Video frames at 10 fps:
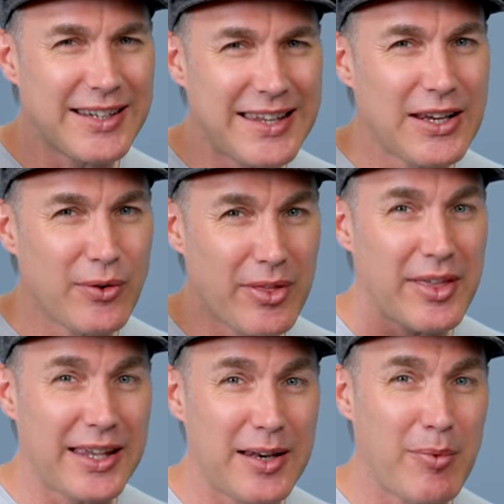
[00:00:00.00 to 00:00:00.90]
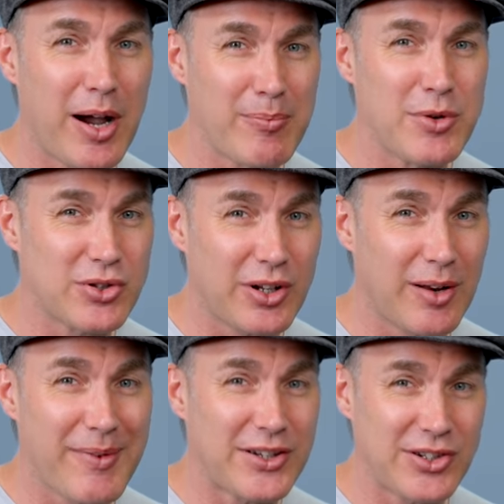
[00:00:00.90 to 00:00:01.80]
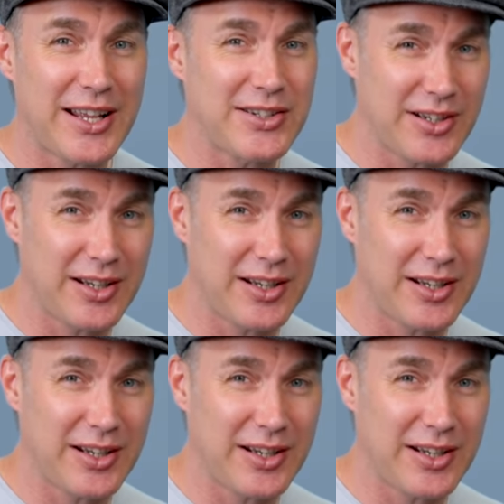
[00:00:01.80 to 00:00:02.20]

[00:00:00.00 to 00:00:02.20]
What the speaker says: to hear a thing in my musical imagination